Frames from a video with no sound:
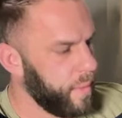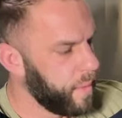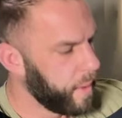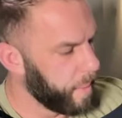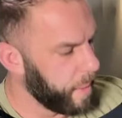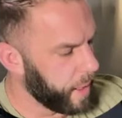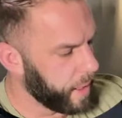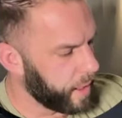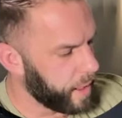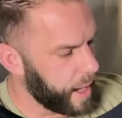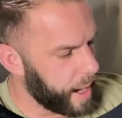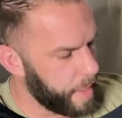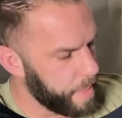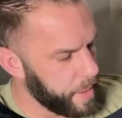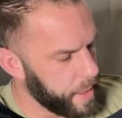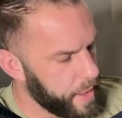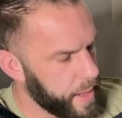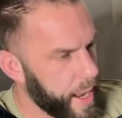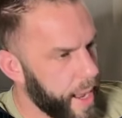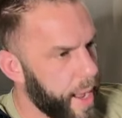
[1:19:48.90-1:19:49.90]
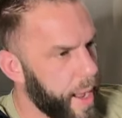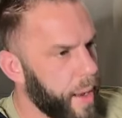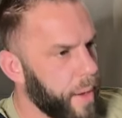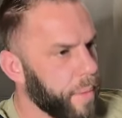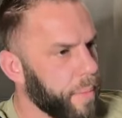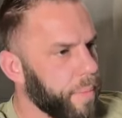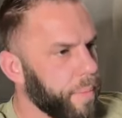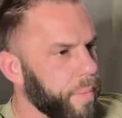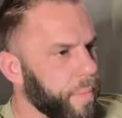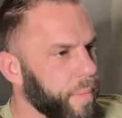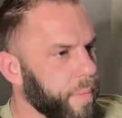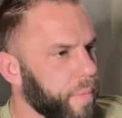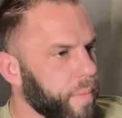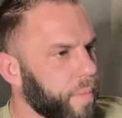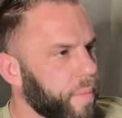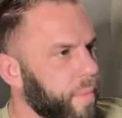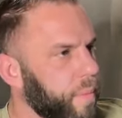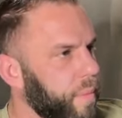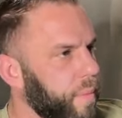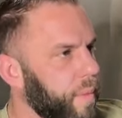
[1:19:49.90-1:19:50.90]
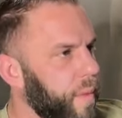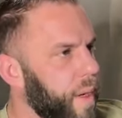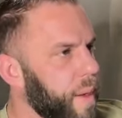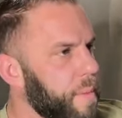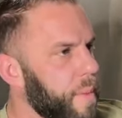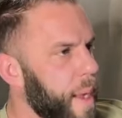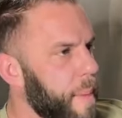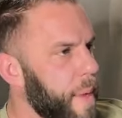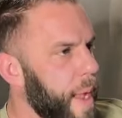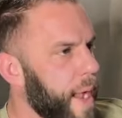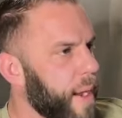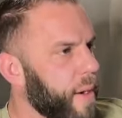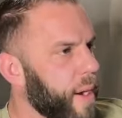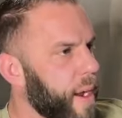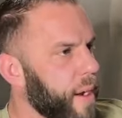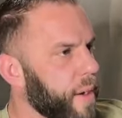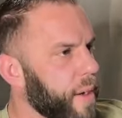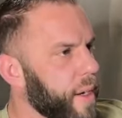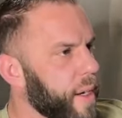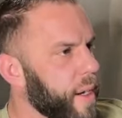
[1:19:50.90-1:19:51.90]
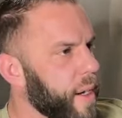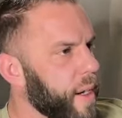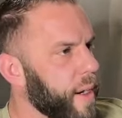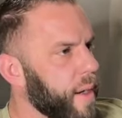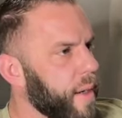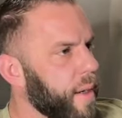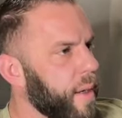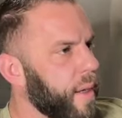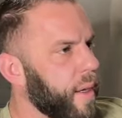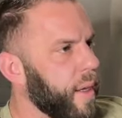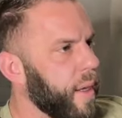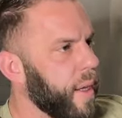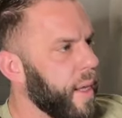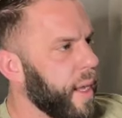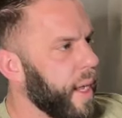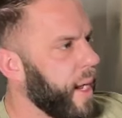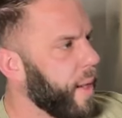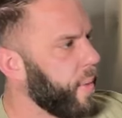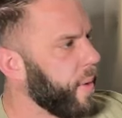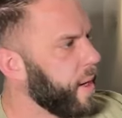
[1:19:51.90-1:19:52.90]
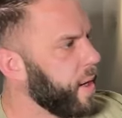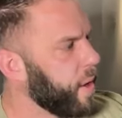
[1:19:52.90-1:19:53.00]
I'm going to copy down my background here and we